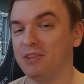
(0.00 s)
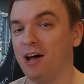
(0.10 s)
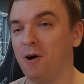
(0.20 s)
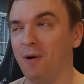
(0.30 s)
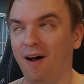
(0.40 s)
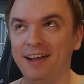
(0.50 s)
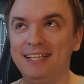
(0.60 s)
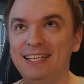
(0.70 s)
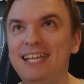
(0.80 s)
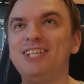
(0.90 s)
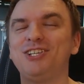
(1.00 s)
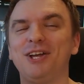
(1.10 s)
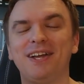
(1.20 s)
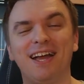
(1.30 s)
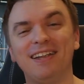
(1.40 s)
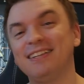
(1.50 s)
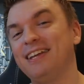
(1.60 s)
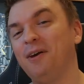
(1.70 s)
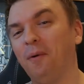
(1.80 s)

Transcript: Now I did check and they